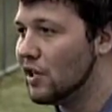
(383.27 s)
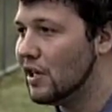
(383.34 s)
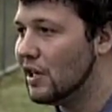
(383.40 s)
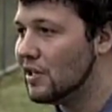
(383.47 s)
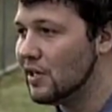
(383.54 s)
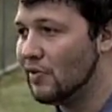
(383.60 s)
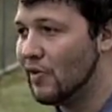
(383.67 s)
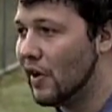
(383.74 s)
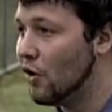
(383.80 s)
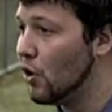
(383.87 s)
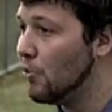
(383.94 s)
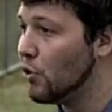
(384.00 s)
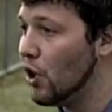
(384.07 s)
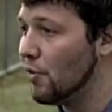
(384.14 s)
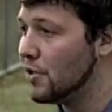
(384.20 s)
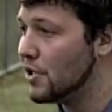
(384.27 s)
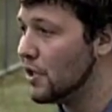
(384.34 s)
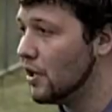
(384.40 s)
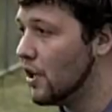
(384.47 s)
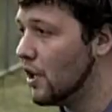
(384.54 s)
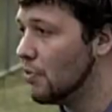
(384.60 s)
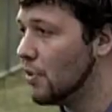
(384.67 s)
He's a very
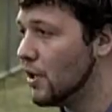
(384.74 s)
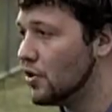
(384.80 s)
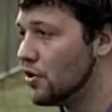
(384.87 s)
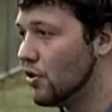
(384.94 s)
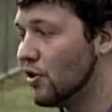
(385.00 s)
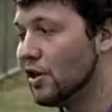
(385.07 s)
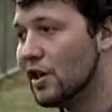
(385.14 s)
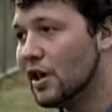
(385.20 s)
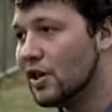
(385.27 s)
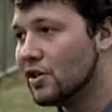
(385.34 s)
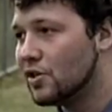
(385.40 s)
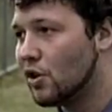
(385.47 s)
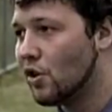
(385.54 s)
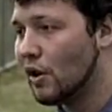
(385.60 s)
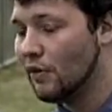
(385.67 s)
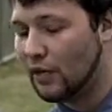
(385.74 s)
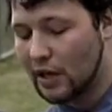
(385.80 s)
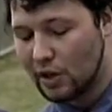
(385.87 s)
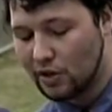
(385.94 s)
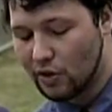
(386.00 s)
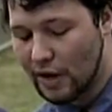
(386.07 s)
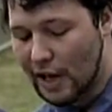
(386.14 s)
promising young pitcher, so if he
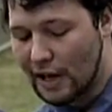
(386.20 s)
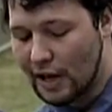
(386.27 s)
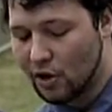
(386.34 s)
can do that.